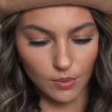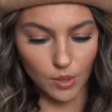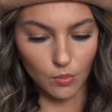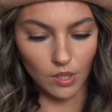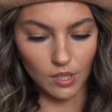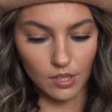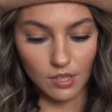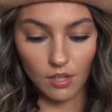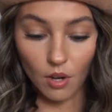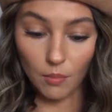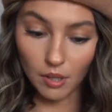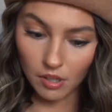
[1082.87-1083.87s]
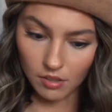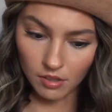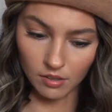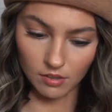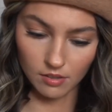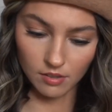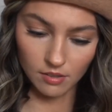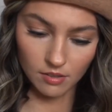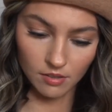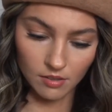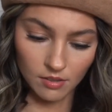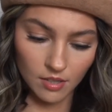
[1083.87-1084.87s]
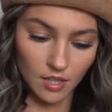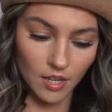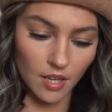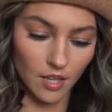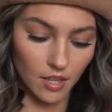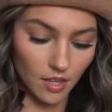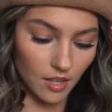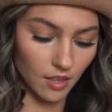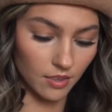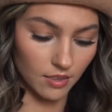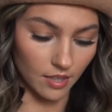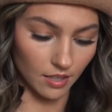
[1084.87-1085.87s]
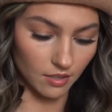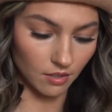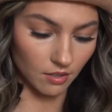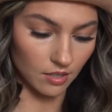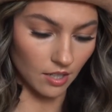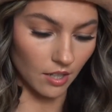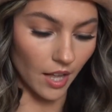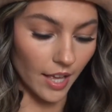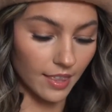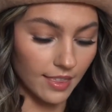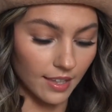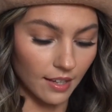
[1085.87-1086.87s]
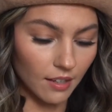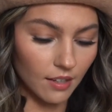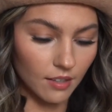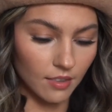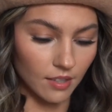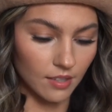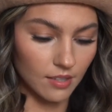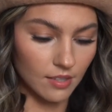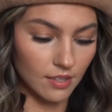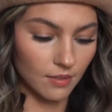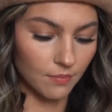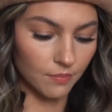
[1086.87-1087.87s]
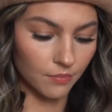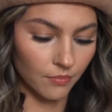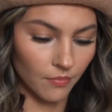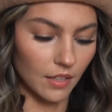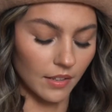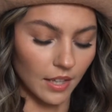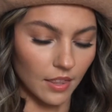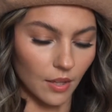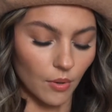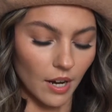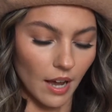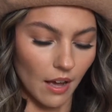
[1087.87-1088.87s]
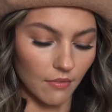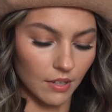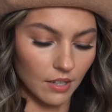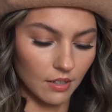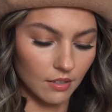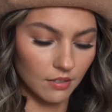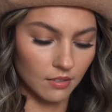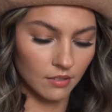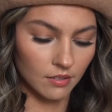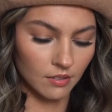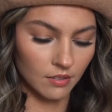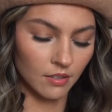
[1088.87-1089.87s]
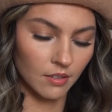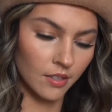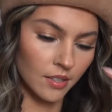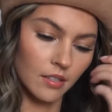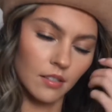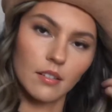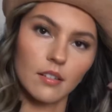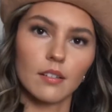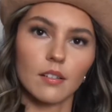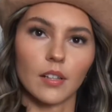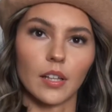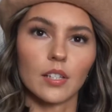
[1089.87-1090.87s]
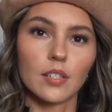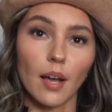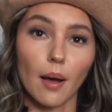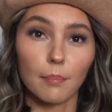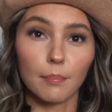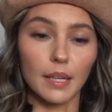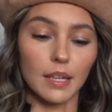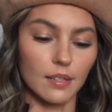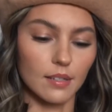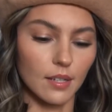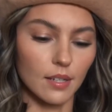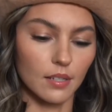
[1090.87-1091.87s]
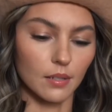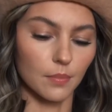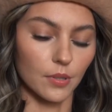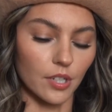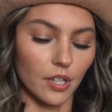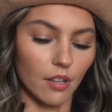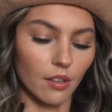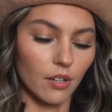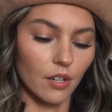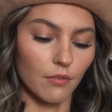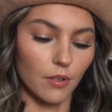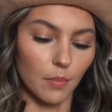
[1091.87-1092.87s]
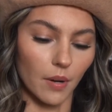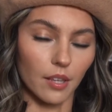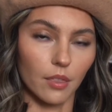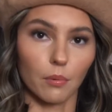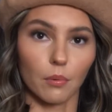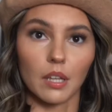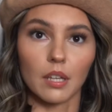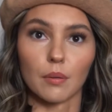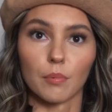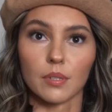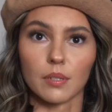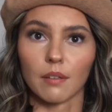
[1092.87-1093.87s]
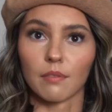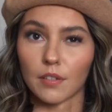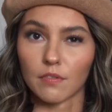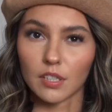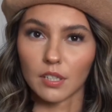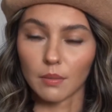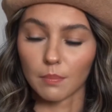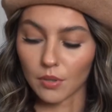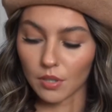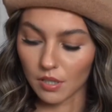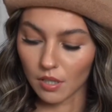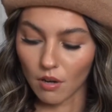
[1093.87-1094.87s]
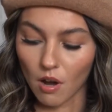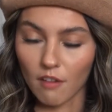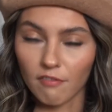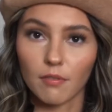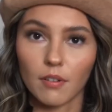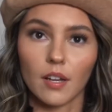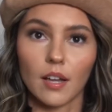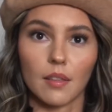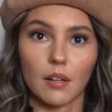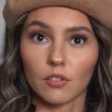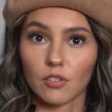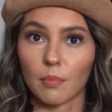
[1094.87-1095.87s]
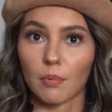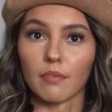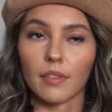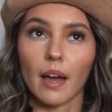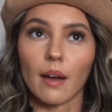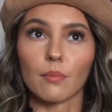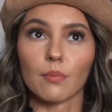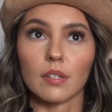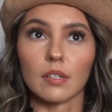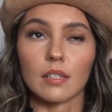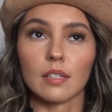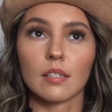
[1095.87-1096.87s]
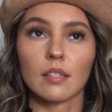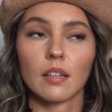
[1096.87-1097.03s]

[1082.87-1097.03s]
one was, oh my goodness, that's a good deal. I think this, like they were having like some pieces in particular. If you buy three, it was like fifty percent off. And then on top of that was